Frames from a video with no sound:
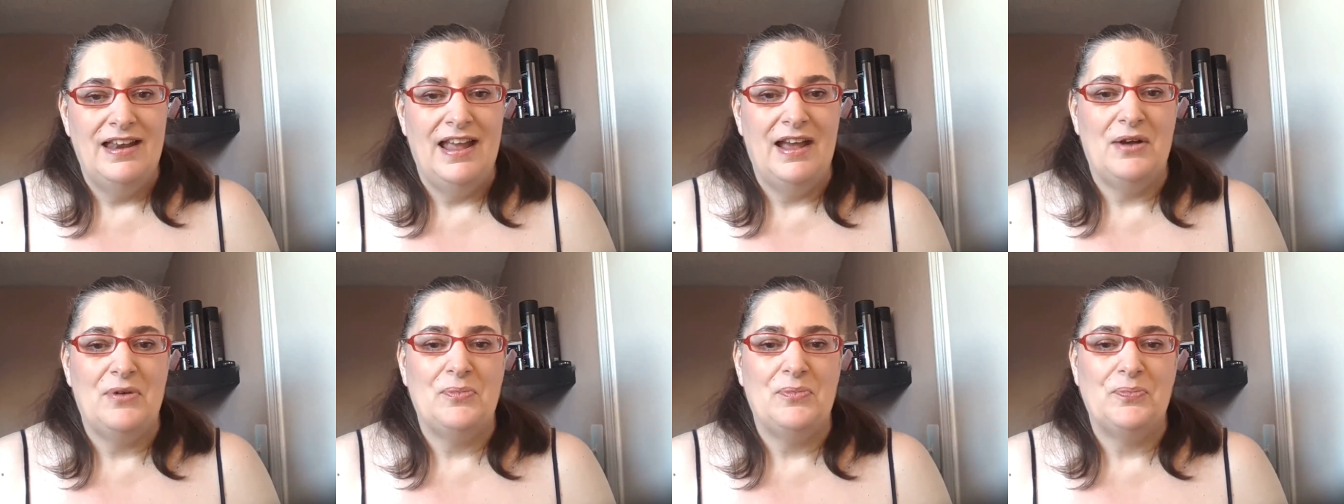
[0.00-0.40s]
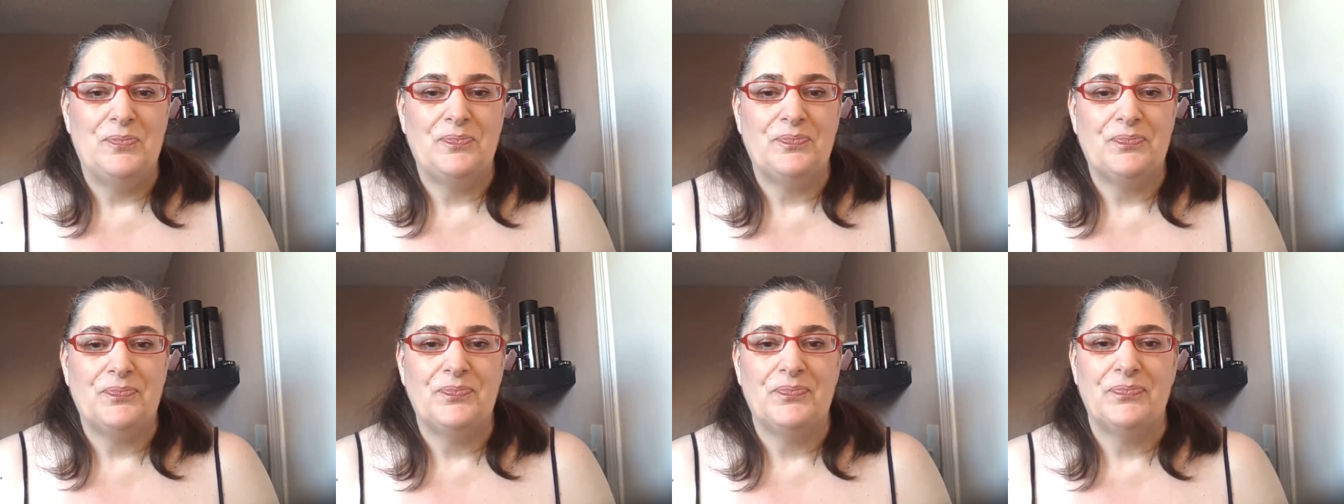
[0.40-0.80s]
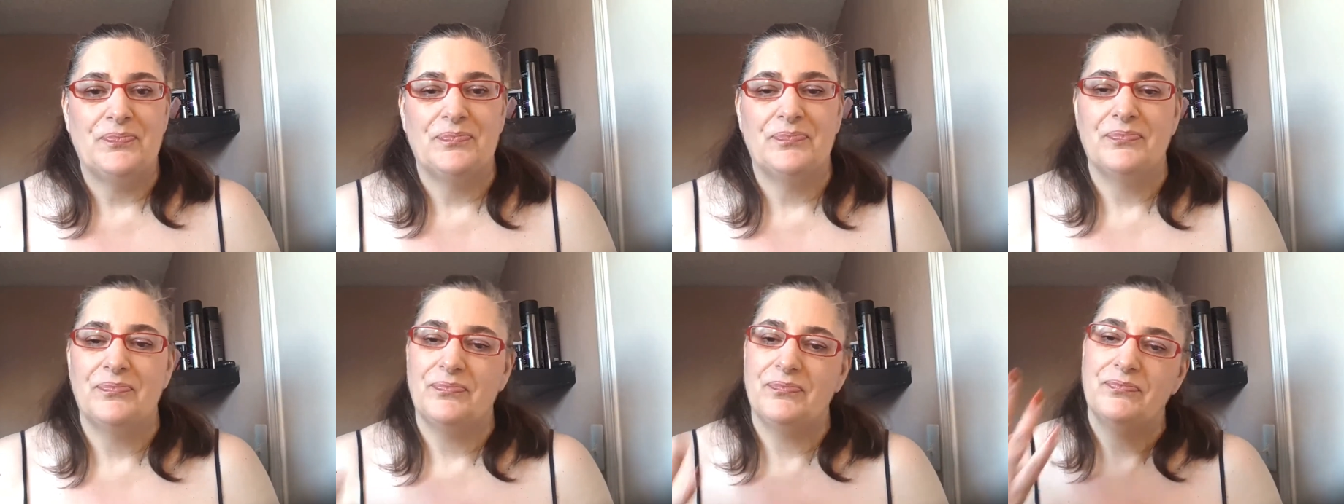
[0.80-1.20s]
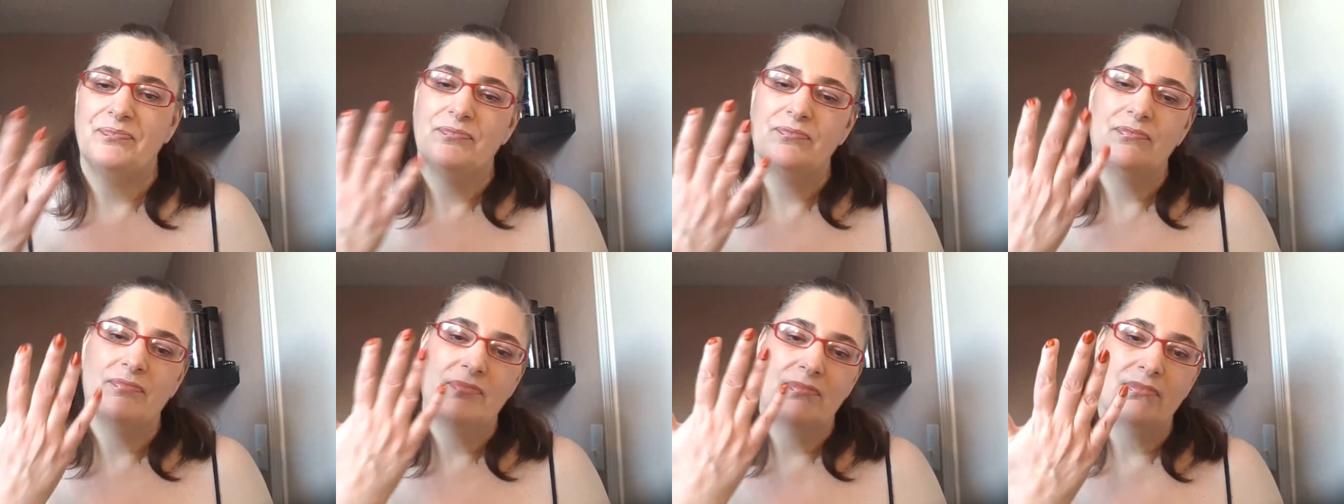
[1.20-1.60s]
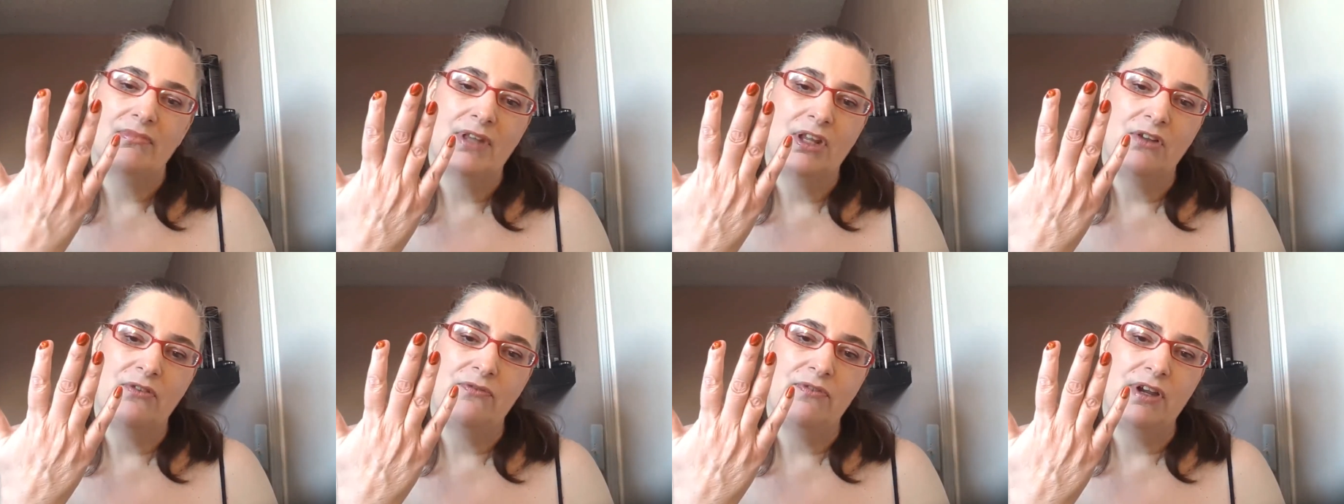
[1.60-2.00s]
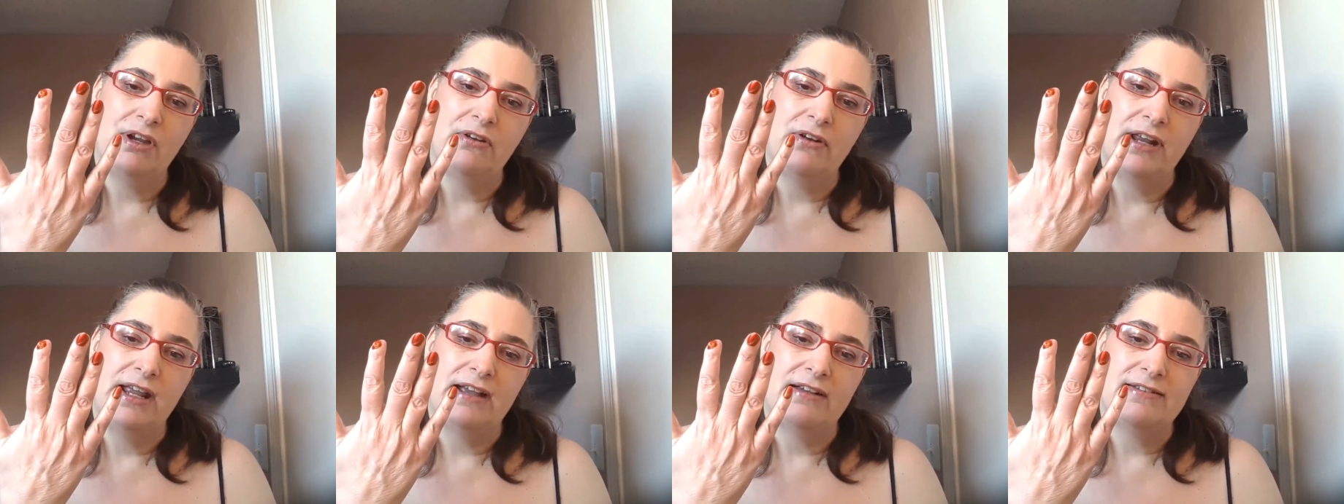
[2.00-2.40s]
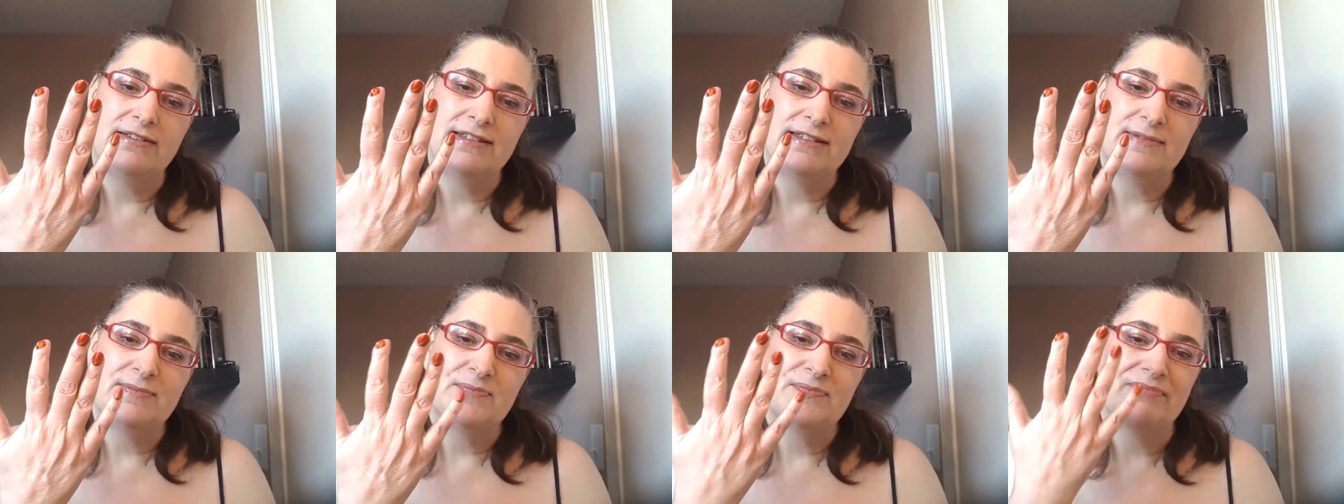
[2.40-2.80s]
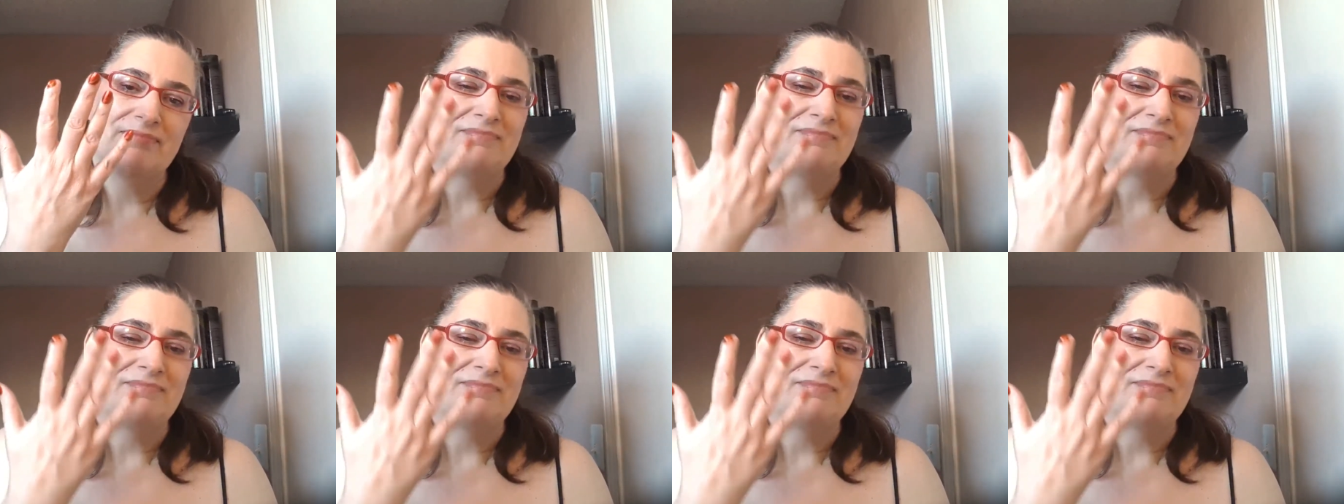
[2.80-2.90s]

Now, your fingernails,